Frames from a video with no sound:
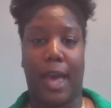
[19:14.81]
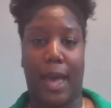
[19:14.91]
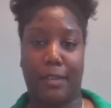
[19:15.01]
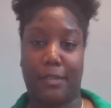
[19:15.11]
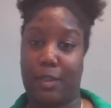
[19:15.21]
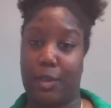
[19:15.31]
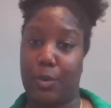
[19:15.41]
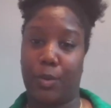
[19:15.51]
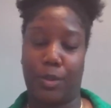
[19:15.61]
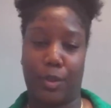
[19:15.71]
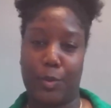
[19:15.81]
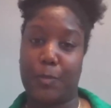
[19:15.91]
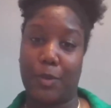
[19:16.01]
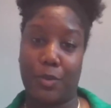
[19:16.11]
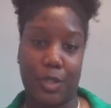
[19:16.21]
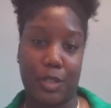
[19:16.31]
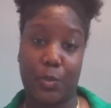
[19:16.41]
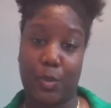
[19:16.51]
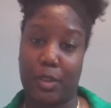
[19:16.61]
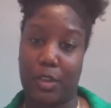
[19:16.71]
has their
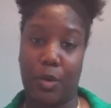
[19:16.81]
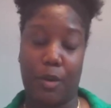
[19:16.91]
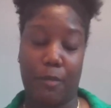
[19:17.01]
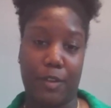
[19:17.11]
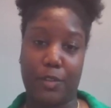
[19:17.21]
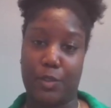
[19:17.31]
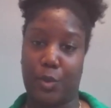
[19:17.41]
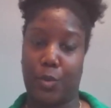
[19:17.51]
specialties within the office,